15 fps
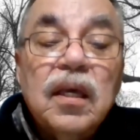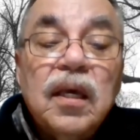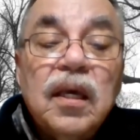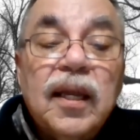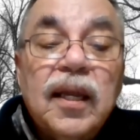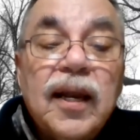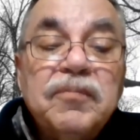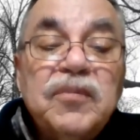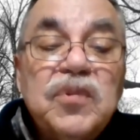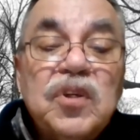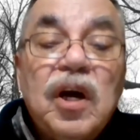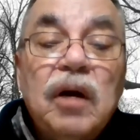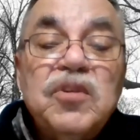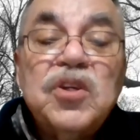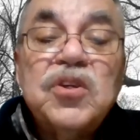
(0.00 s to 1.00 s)
And
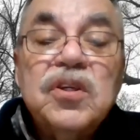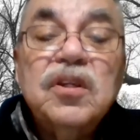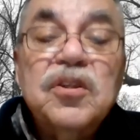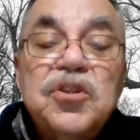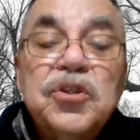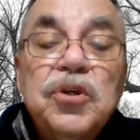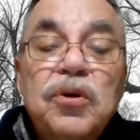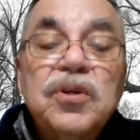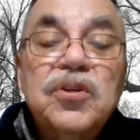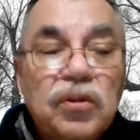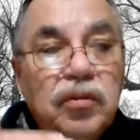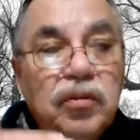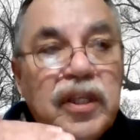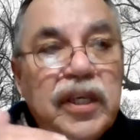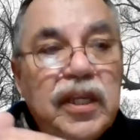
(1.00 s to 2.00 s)
I'm just going to show you. So
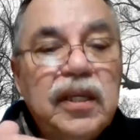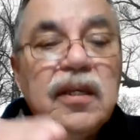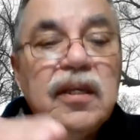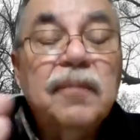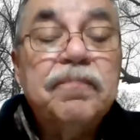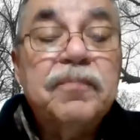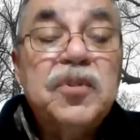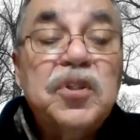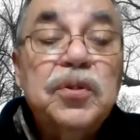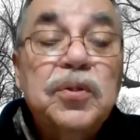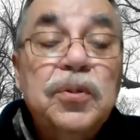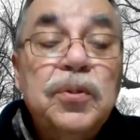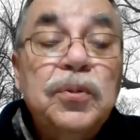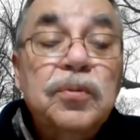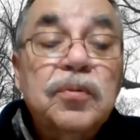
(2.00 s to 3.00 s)
leading up
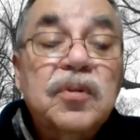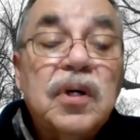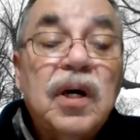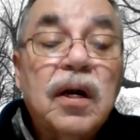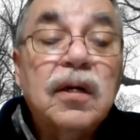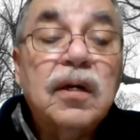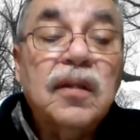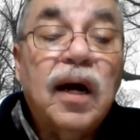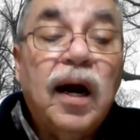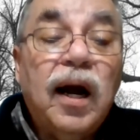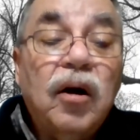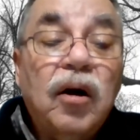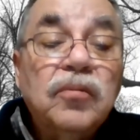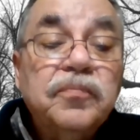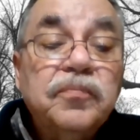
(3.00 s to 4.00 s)
to
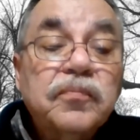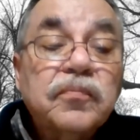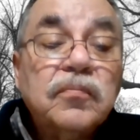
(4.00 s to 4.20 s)
Carlisle,